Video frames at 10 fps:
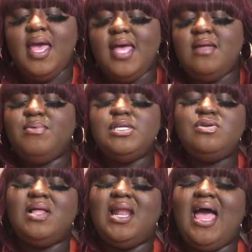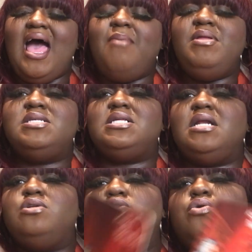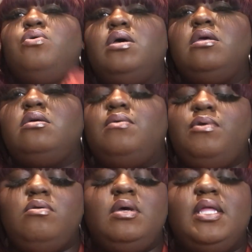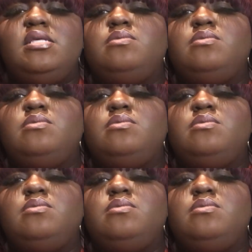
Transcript: And it brings you a lot of happiness, a lot of joy. If you look at